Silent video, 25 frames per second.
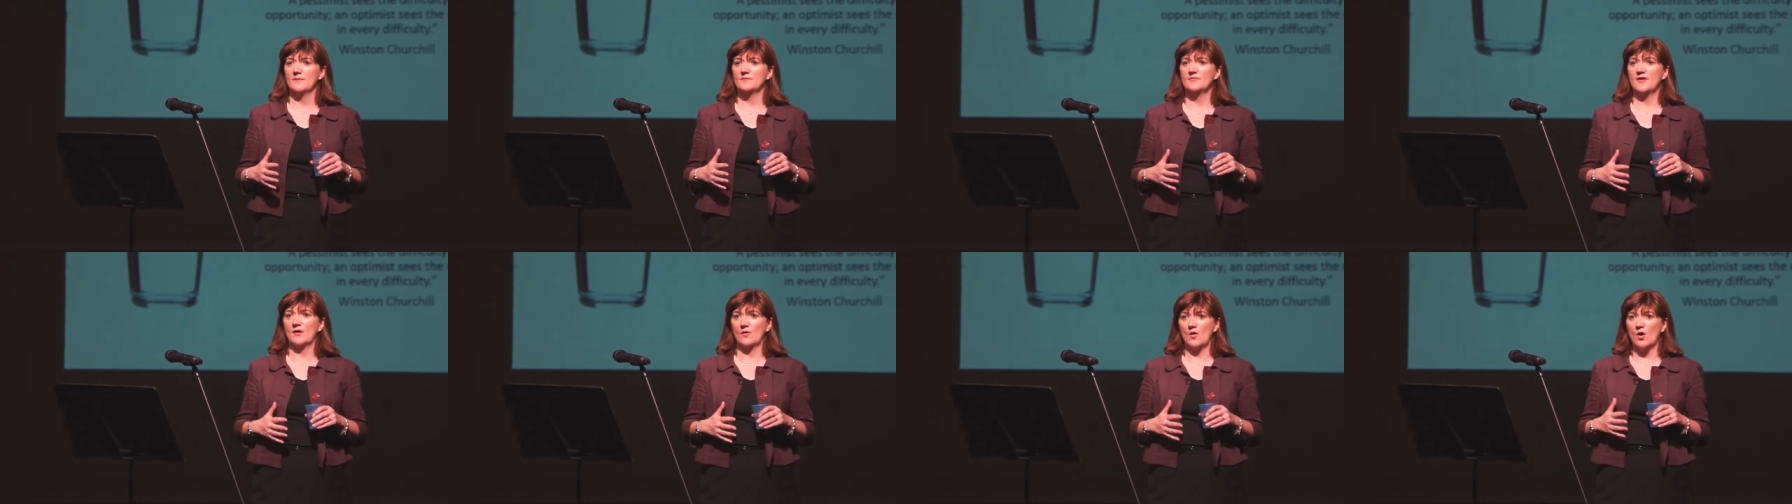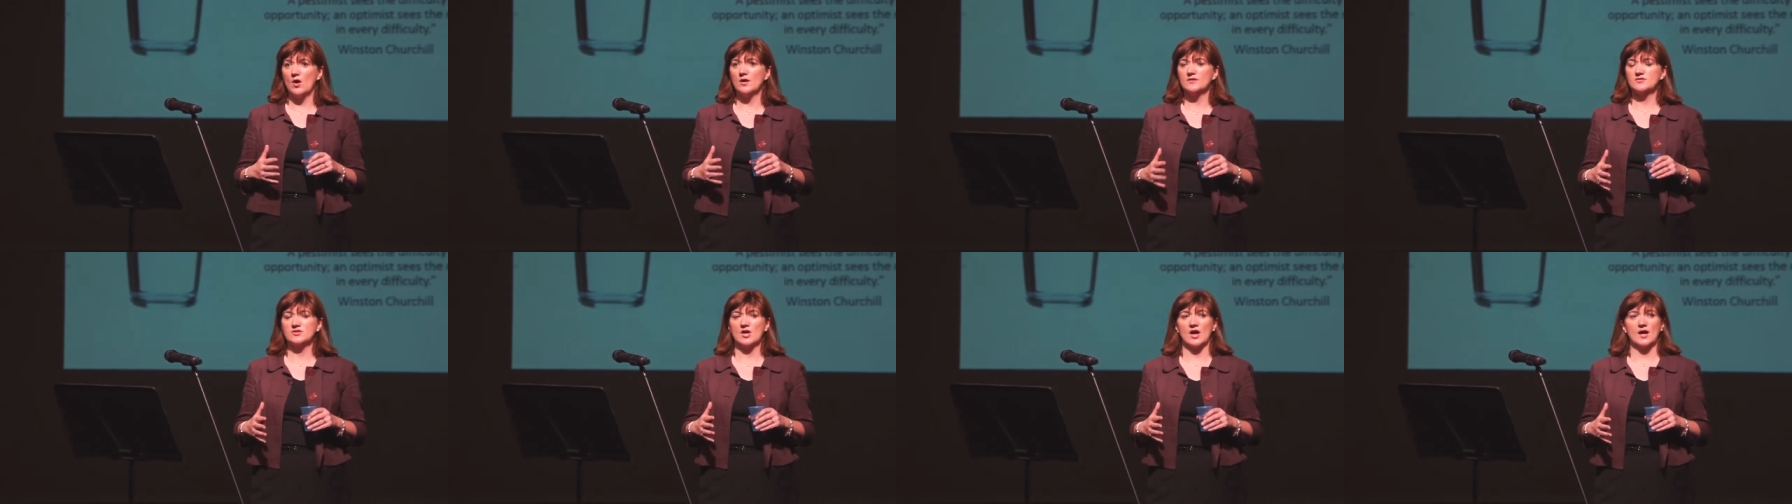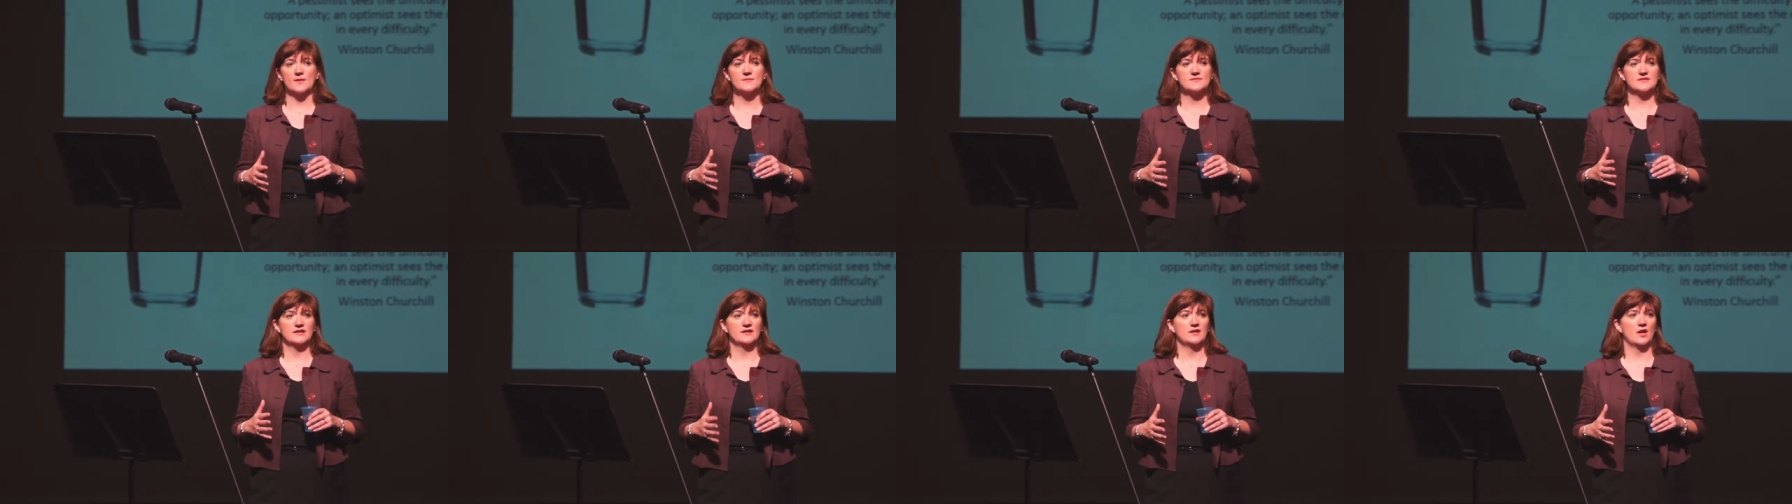There are
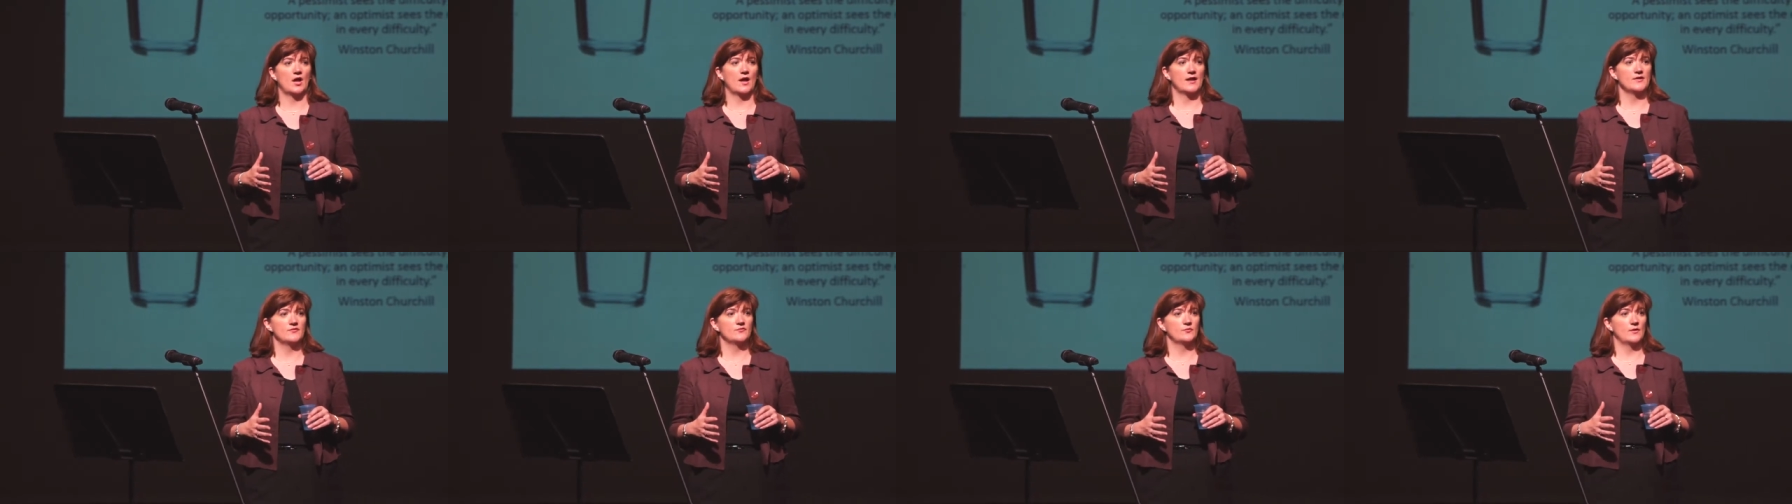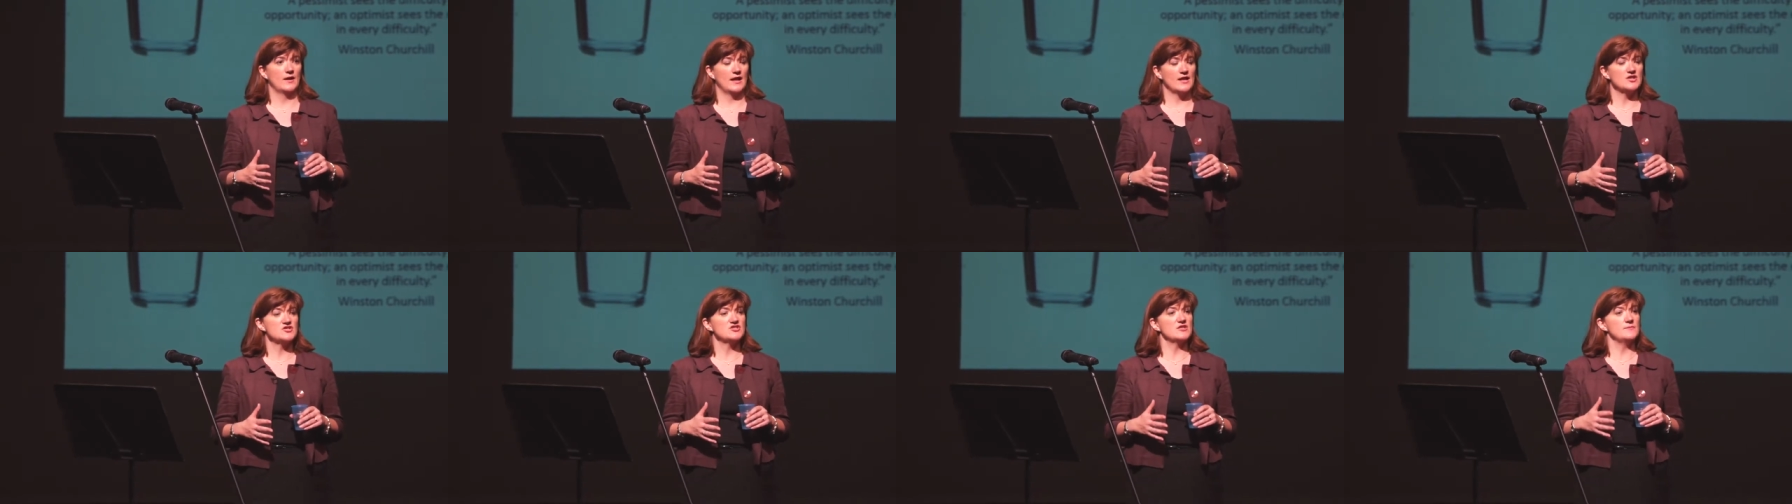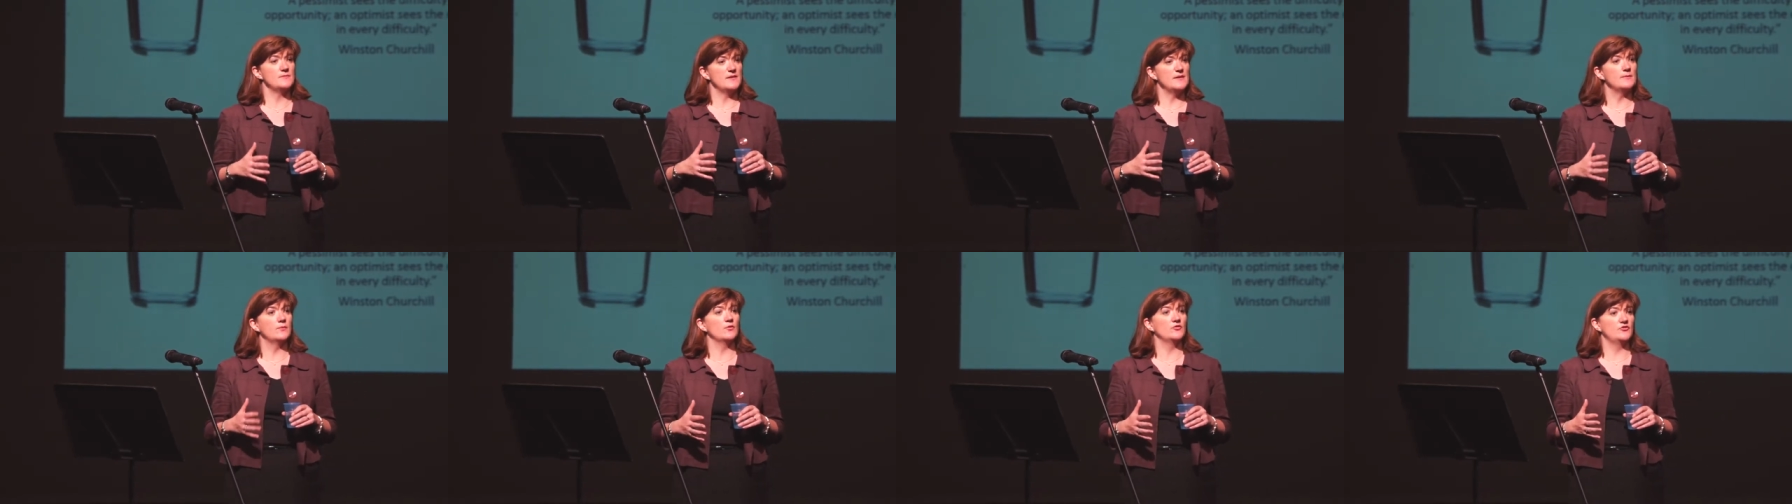times in life when
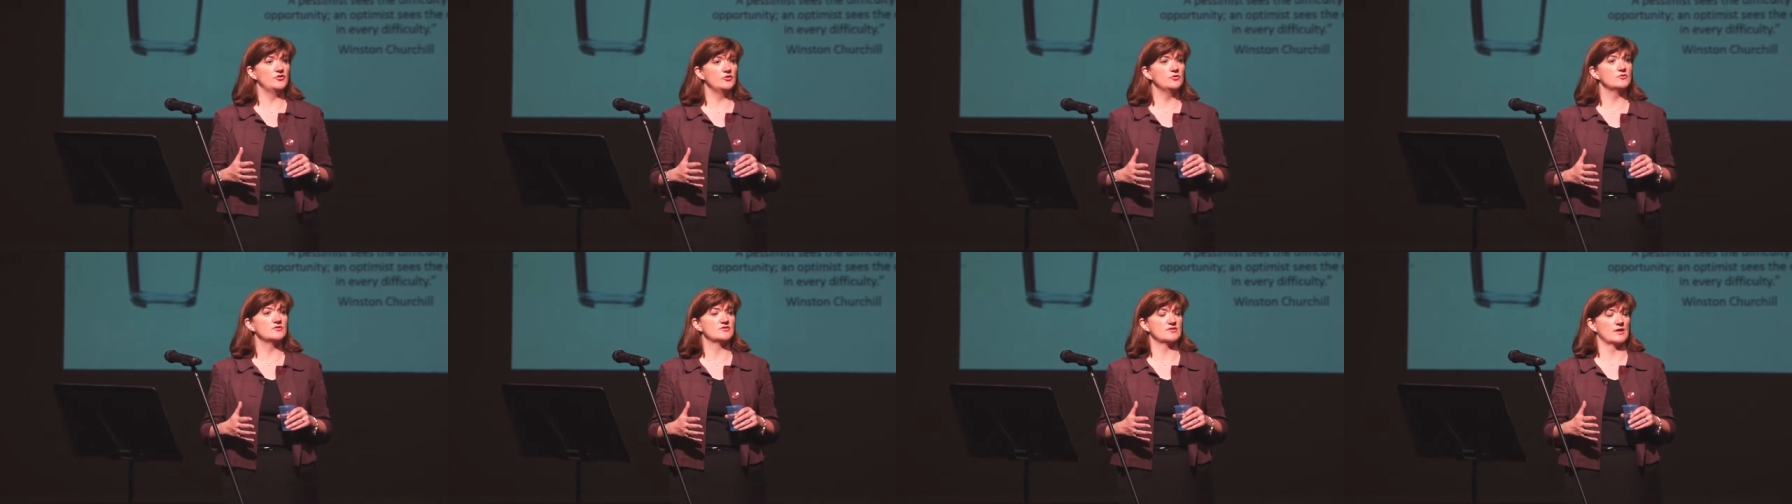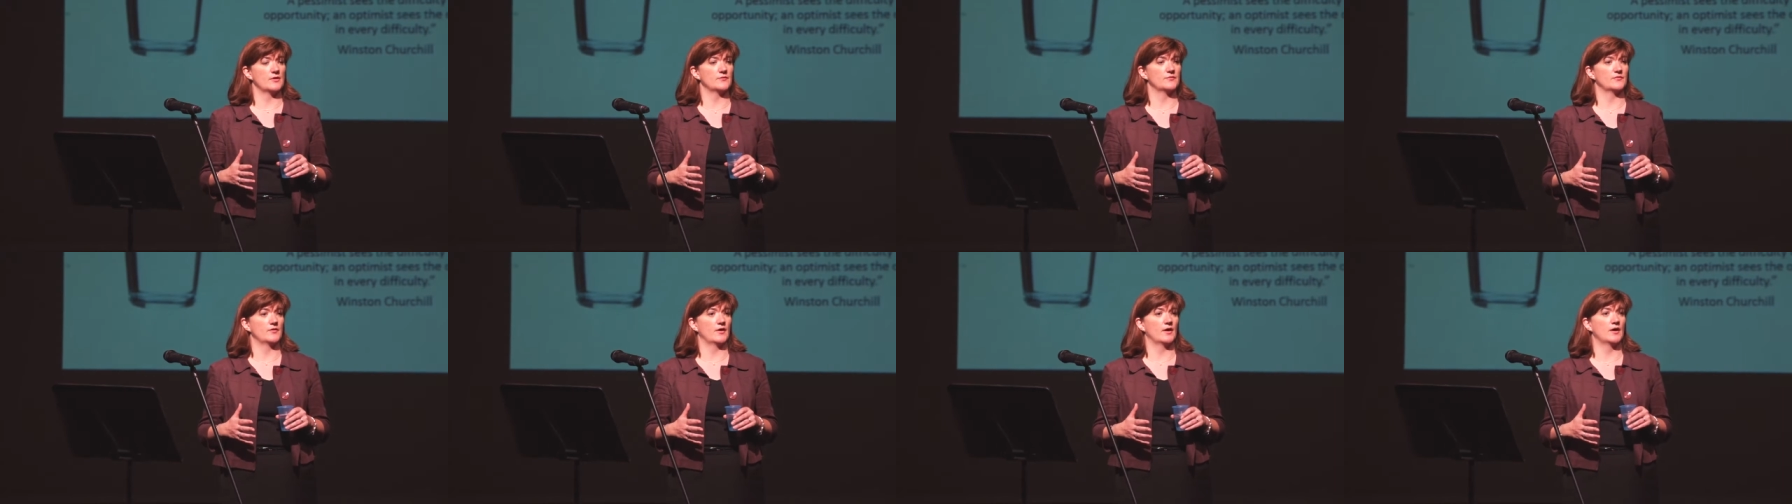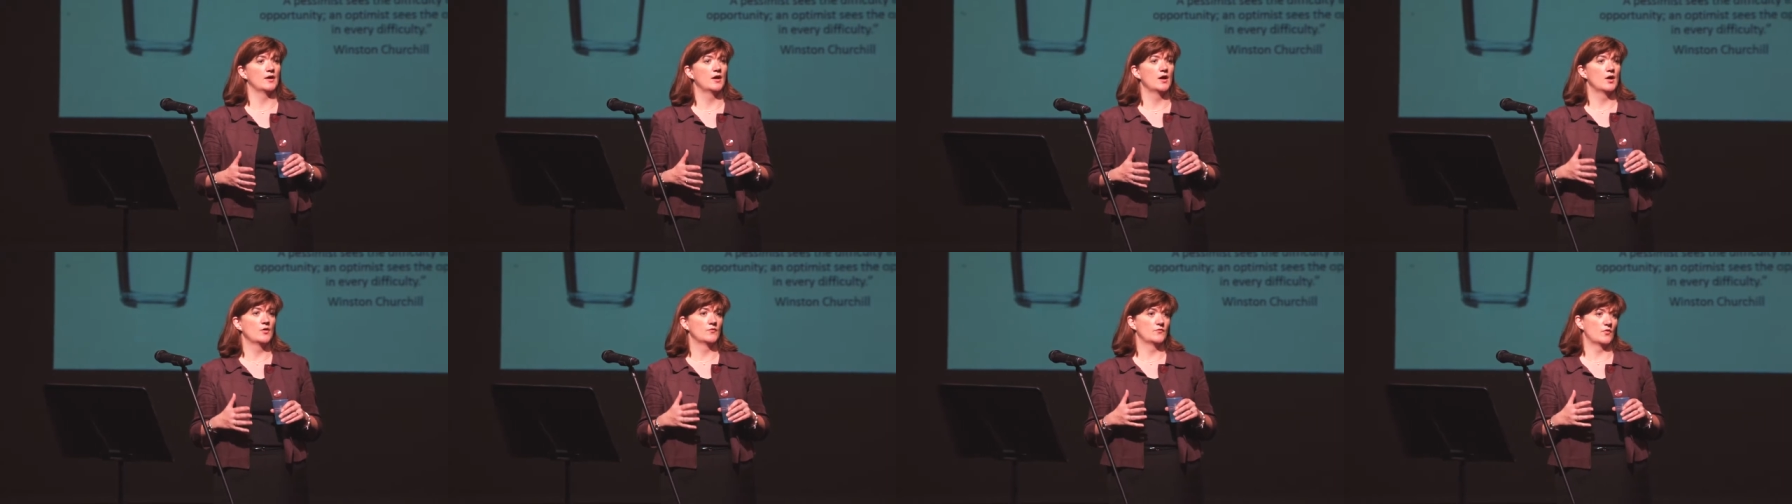actually people do suffer